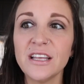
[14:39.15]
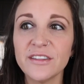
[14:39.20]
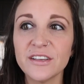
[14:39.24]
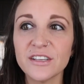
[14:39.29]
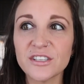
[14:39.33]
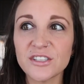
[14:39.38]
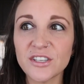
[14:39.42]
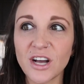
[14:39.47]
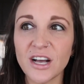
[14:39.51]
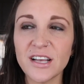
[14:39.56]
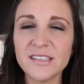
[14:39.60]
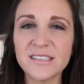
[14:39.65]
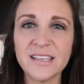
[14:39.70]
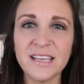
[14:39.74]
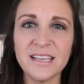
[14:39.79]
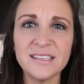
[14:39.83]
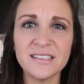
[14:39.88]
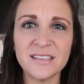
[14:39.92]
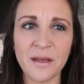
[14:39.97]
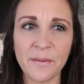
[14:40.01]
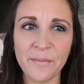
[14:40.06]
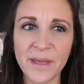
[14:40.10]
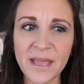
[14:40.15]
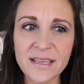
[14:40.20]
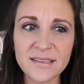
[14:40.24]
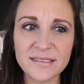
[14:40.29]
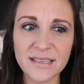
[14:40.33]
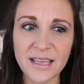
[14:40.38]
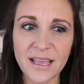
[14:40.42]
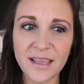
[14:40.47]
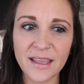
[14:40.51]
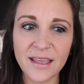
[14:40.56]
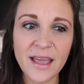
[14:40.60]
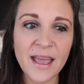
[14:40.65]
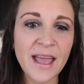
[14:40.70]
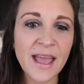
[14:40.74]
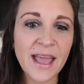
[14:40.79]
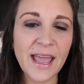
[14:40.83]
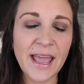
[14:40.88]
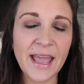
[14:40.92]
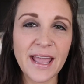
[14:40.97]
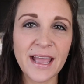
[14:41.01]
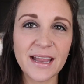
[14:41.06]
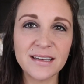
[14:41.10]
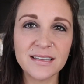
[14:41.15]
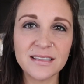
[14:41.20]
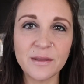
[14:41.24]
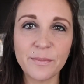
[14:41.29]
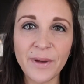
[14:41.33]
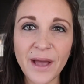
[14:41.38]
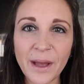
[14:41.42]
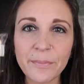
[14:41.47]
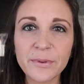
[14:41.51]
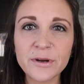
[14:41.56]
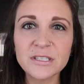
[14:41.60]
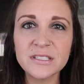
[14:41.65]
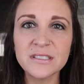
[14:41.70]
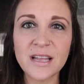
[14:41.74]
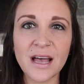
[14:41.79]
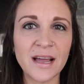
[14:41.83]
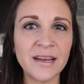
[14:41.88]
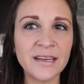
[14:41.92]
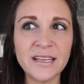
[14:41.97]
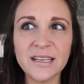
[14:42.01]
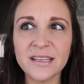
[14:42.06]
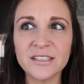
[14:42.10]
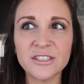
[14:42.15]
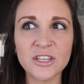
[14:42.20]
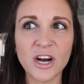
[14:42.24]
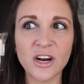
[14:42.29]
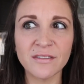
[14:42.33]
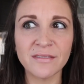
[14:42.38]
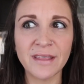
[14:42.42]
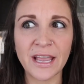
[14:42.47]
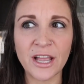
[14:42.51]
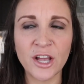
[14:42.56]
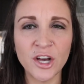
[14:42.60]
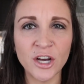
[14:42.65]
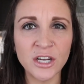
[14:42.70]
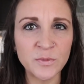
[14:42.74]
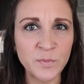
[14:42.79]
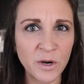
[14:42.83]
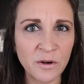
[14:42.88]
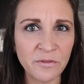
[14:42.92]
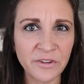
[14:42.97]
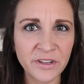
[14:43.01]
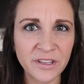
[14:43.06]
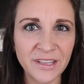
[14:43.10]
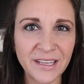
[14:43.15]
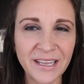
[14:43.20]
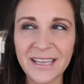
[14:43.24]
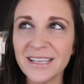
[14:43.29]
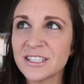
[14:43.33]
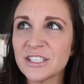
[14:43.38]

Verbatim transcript: The sauce tastes amazing, and the peppers and the onions are like cooked perfectly.